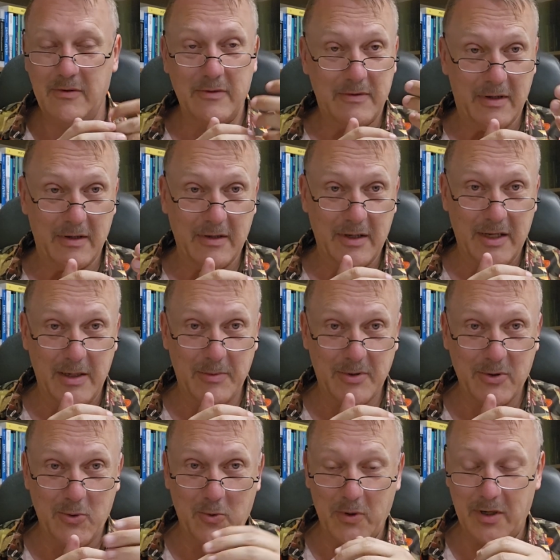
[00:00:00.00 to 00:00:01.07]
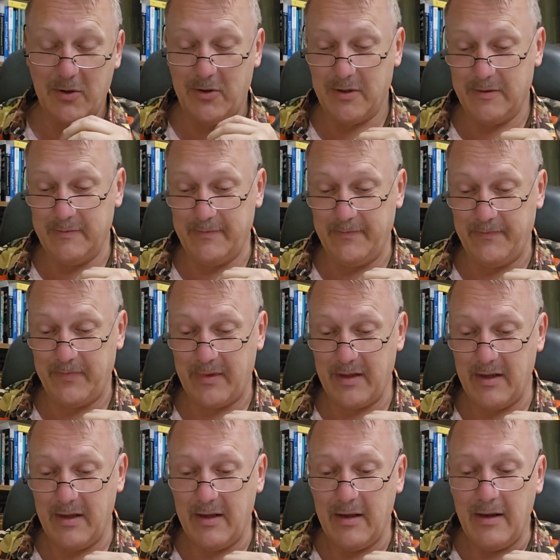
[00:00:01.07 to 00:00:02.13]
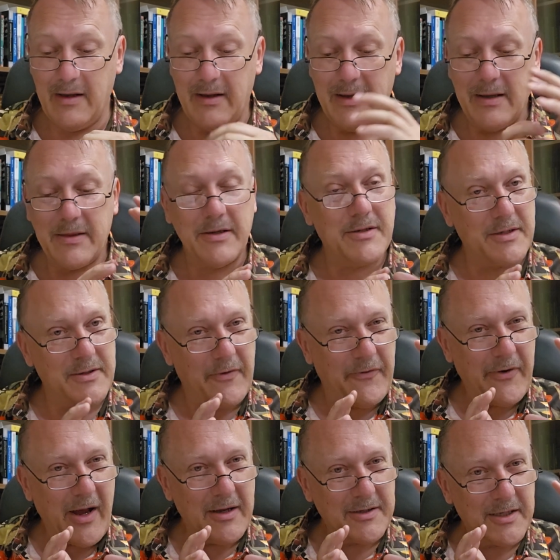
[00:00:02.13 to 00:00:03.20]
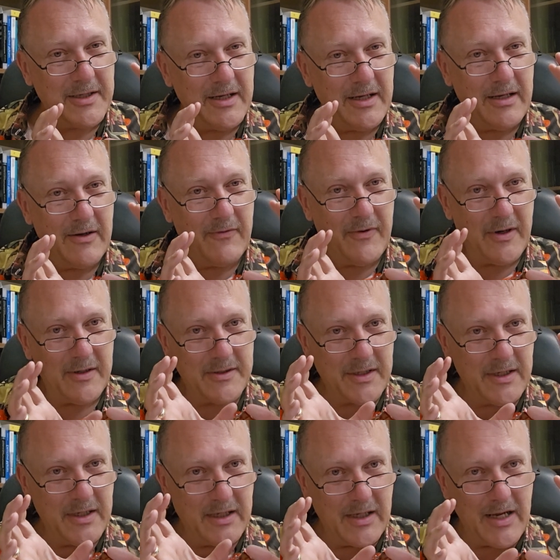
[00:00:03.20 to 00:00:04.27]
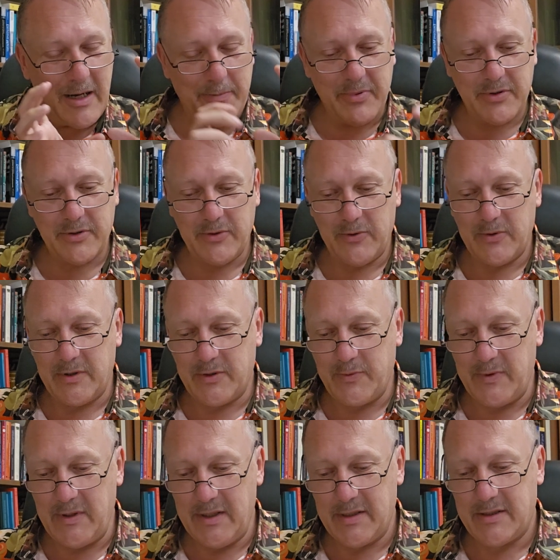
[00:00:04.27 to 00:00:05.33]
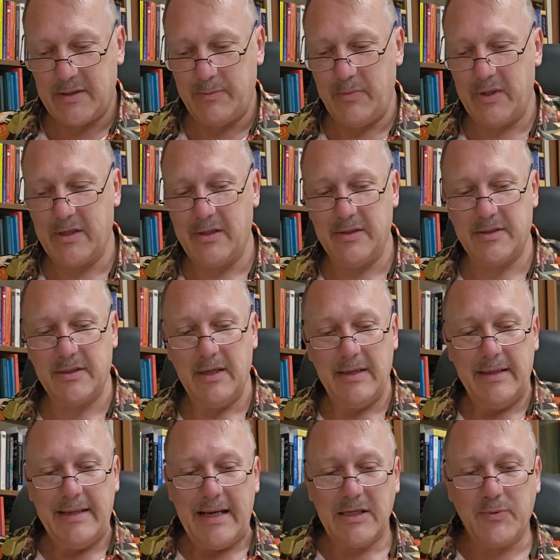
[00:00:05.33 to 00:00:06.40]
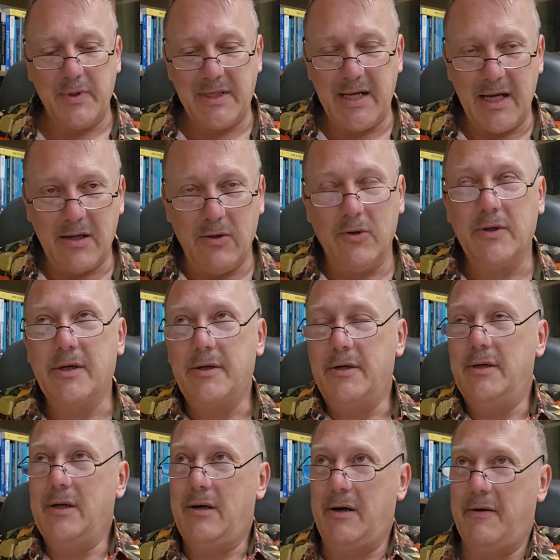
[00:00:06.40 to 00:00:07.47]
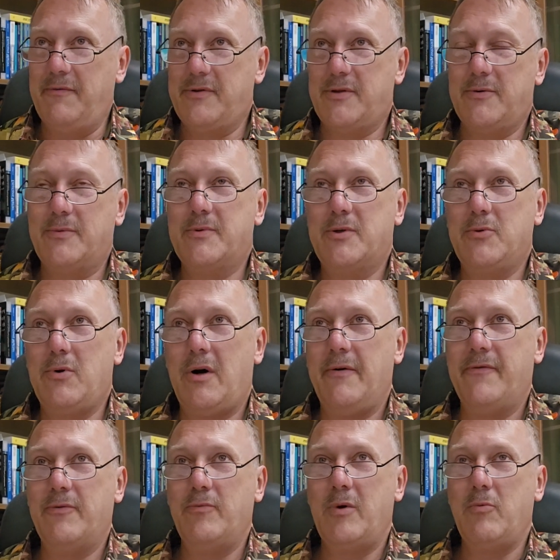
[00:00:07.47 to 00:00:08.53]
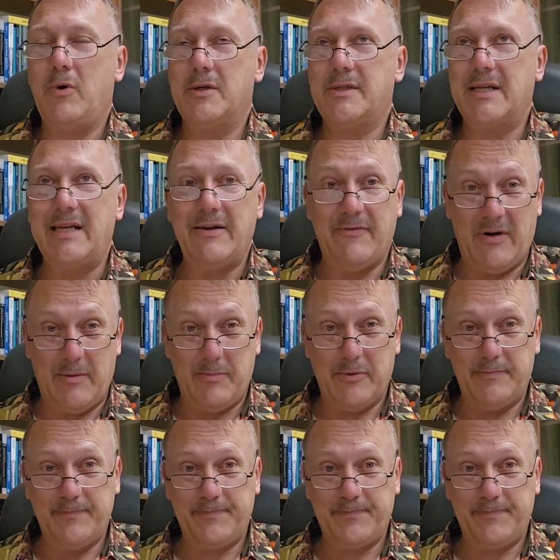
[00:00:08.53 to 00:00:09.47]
And then he keeps going on. This is a fascinating, fascinating episode as we listen because as we take a look at our lives, so often we want to give up.